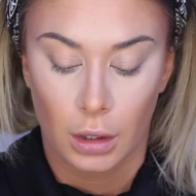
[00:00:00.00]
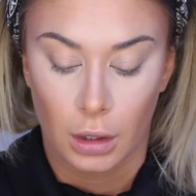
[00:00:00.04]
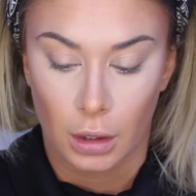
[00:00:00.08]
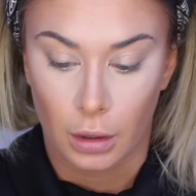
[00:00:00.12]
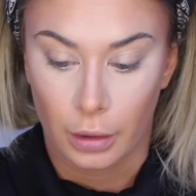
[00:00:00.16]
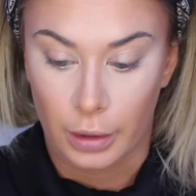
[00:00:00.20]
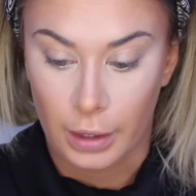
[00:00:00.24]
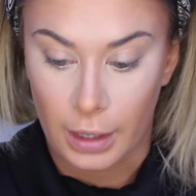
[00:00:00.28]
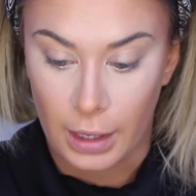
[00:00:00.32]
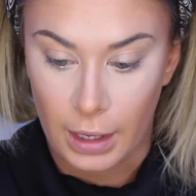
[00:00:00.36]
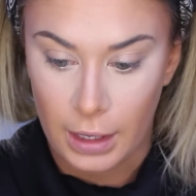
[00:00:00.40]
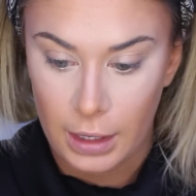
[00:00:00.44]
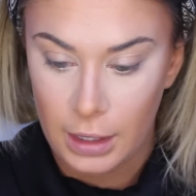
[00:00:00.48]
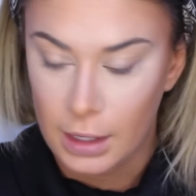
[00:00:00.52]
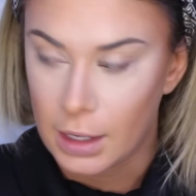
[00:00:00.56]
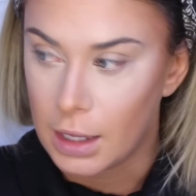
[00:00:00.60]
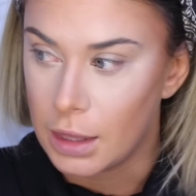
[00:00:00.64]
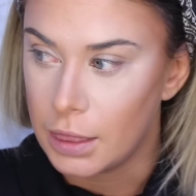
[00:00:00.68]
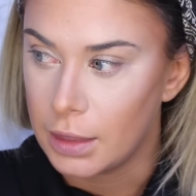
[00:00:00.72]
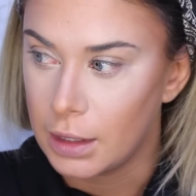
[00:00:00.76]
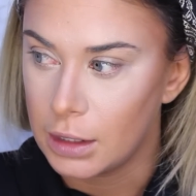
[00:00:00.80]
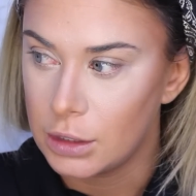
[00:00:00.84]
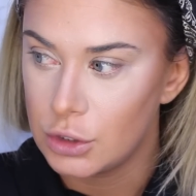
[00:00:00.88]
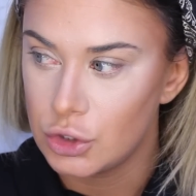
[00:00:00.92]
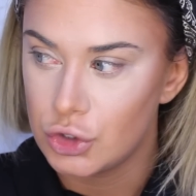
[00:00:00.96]
Okay,
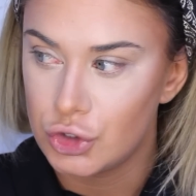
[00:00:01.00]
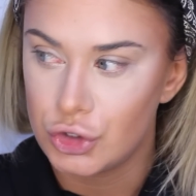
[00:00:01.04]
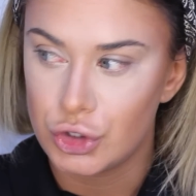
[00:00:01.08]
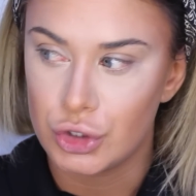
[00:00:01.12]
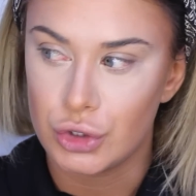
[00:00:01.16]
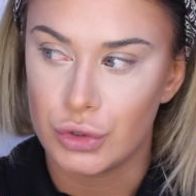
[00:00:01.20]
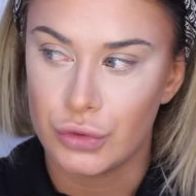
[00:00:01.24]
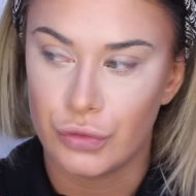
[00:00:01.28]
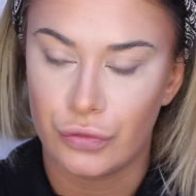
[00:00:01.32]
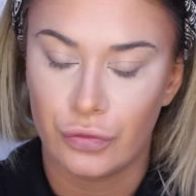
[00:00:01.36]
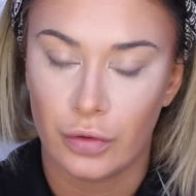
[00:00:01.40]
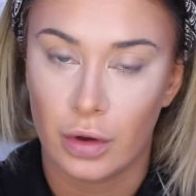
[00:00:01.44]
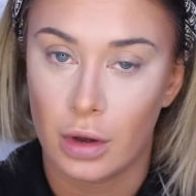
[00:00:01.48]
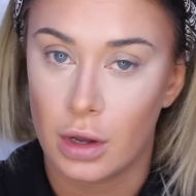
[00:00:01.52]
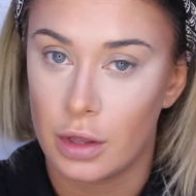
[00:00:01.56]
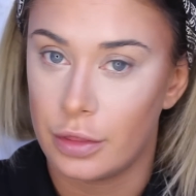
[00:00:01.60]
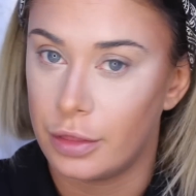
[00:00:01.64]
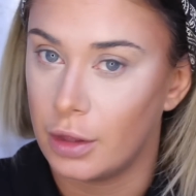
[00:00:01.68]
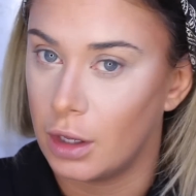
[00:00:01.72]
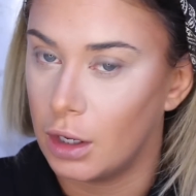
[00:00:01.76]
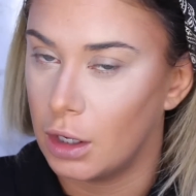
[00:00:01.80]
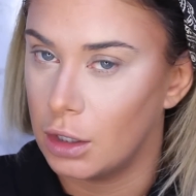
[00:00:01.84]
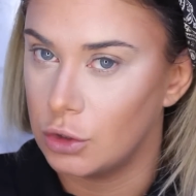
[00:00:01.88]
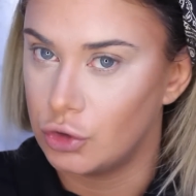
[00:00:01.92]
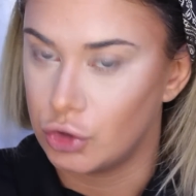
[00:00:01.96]
and then to
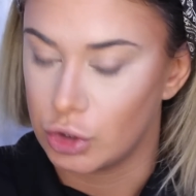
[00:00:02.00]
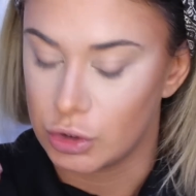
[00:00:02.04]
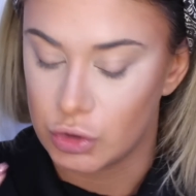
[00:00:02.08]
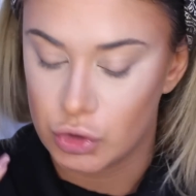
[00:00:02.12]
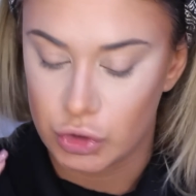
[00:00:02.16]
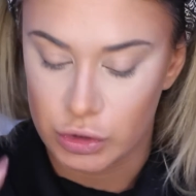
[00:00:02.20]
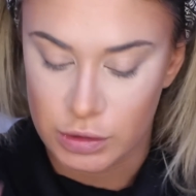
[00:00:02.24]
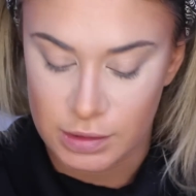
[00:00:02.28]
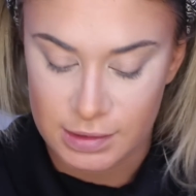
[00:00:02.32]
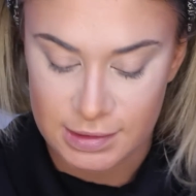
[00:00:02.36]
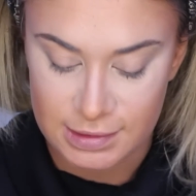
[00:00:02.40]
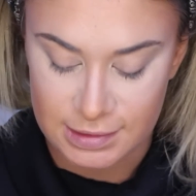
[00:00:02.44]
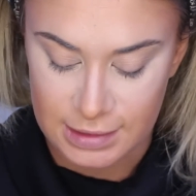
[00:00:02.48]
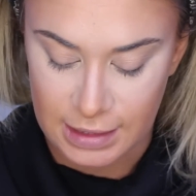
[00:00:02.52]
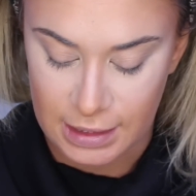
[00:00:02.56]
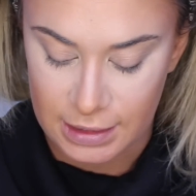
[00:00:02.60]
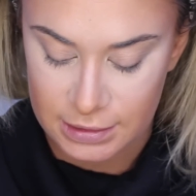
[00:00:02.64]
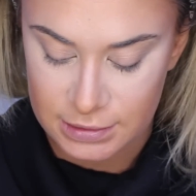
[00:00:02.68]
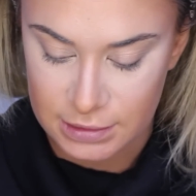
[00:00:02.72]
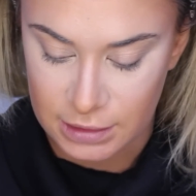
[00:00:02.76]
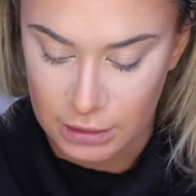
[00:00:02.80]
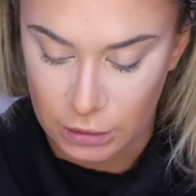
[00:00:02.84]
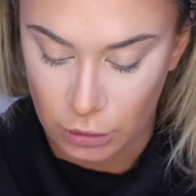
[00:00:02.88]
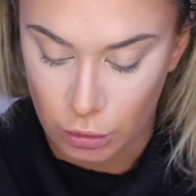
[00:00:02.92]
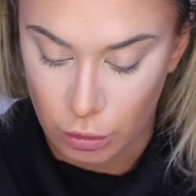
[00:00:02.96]
further just
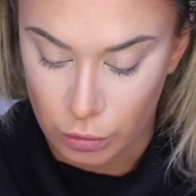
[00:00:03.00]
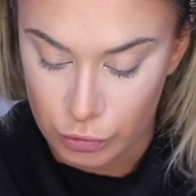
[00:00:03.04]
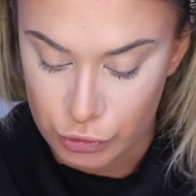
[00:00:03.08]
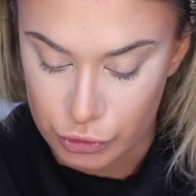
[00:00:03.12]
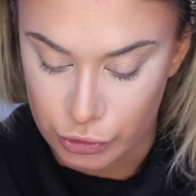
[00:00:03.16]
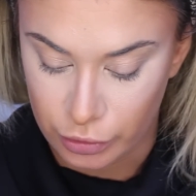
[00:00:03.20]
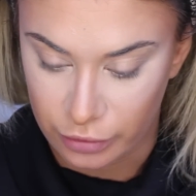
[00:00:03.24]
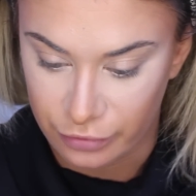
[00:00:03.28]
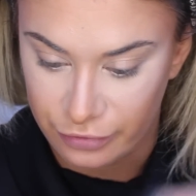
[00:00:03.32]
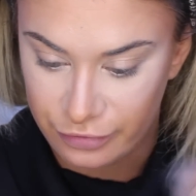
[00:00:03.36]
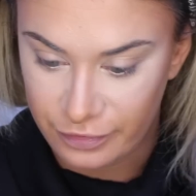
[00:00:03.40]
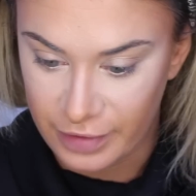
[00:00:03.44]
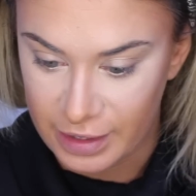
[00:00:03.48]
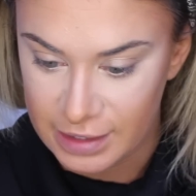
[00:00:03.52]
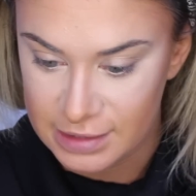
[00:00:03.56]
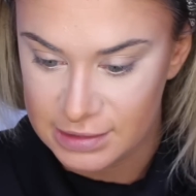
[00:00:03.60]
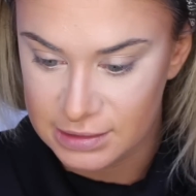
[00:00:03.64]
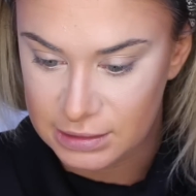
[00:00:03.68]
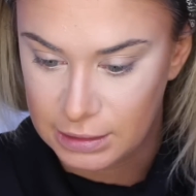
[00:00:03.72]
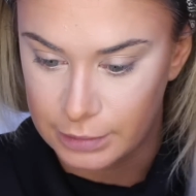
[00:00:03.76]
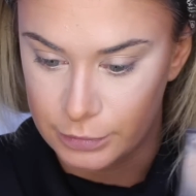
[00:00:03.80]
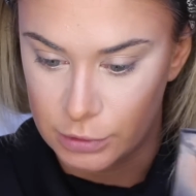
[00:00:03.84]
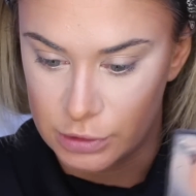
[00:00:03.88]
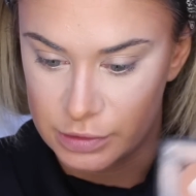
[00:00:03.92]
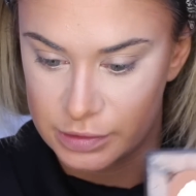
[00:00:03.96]
set and contour the
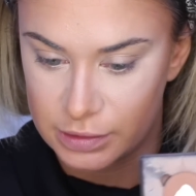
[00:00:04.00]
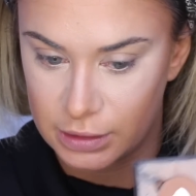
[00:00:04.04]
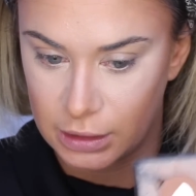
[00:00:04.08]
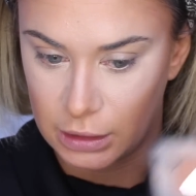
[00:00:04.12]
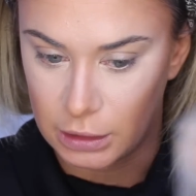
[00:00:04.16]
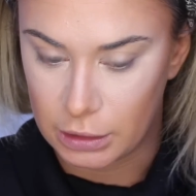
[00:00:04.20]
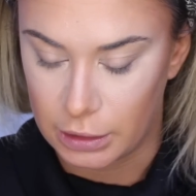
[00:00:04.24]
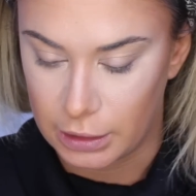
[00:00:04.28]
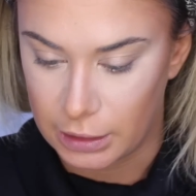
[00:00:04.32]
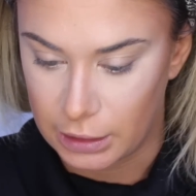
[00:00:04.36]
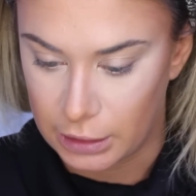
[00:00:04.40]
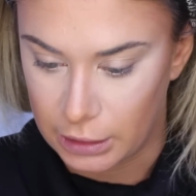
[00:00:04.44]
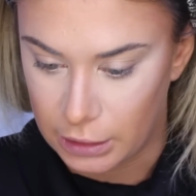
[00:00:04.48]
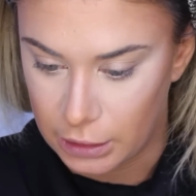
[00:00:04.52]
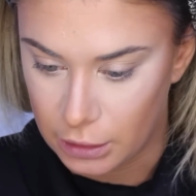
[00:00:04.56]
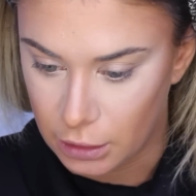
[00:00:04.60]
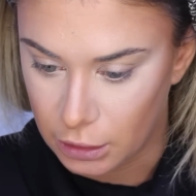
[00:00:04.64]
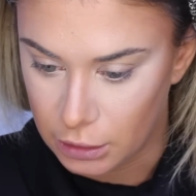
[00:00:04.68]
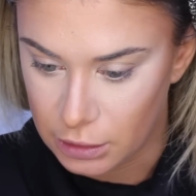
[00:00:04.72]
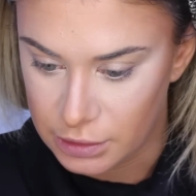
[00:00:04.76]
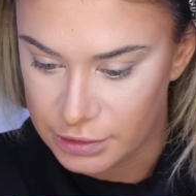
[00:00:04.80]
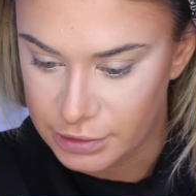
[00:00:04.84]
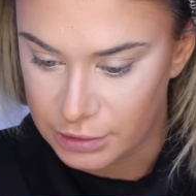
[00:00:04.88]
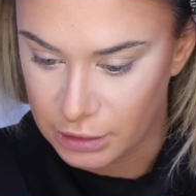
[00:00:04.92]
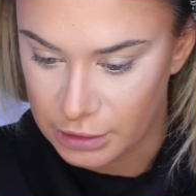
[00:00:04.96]
face, I'm using the
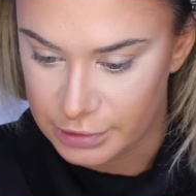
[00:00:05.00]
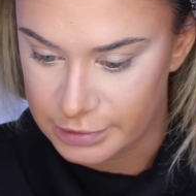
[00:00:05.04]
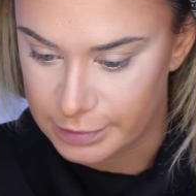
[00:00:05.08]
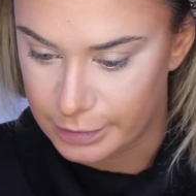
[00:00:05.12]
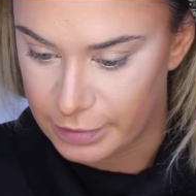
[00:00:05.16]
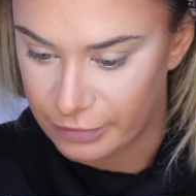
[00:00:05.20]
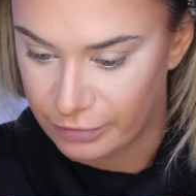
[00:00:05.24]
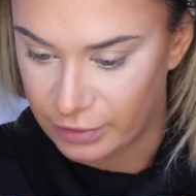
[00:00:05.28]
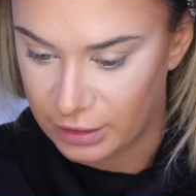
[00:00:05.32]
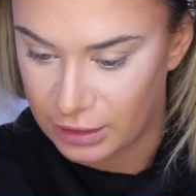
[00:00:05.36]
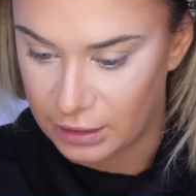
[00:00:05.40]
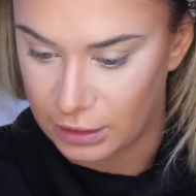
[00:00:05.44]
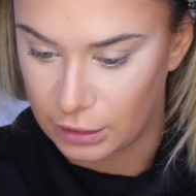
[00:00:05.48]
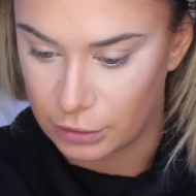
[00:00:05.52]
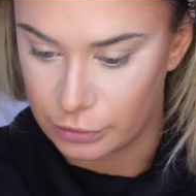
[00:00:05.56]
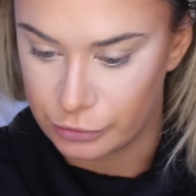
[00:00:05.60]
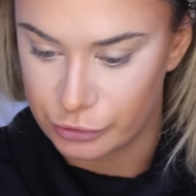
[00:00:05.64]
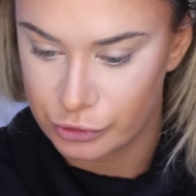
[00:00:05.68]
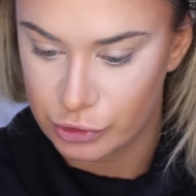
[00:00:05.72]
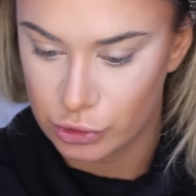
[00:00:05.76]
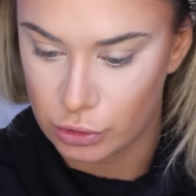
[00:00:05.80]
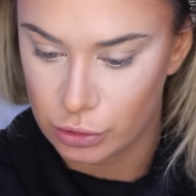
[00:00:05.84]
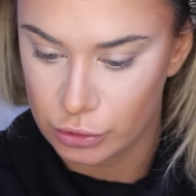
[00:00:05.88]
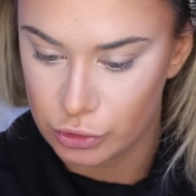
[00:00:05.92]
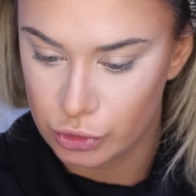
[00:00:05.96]
Anastasia Beverly
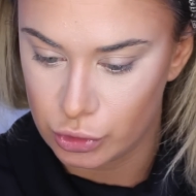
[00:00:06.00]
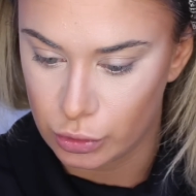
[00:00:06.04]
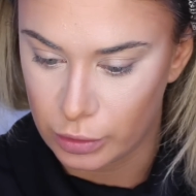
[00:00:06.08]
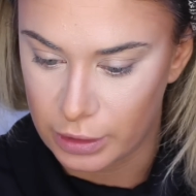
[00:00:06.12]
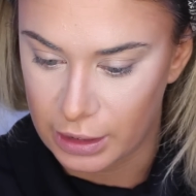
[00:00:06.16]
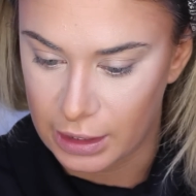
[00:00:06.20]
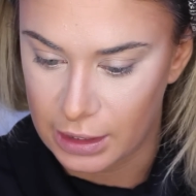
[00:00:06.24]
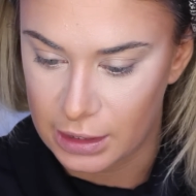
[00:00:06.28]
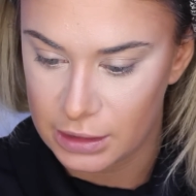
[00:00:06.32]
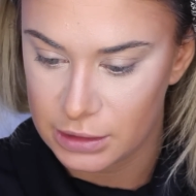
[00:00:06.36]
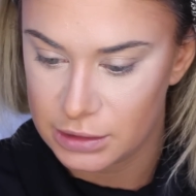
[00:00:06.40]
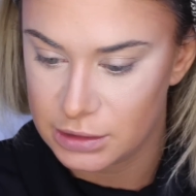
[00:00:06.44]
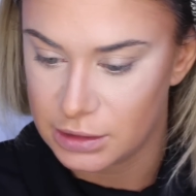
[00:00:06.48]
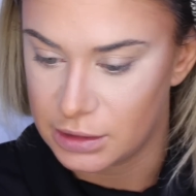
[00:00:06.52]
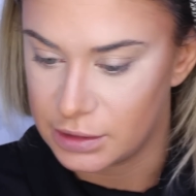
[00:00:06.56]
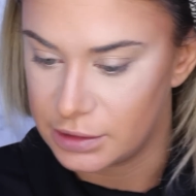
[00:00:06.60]
Hills Contour Kit.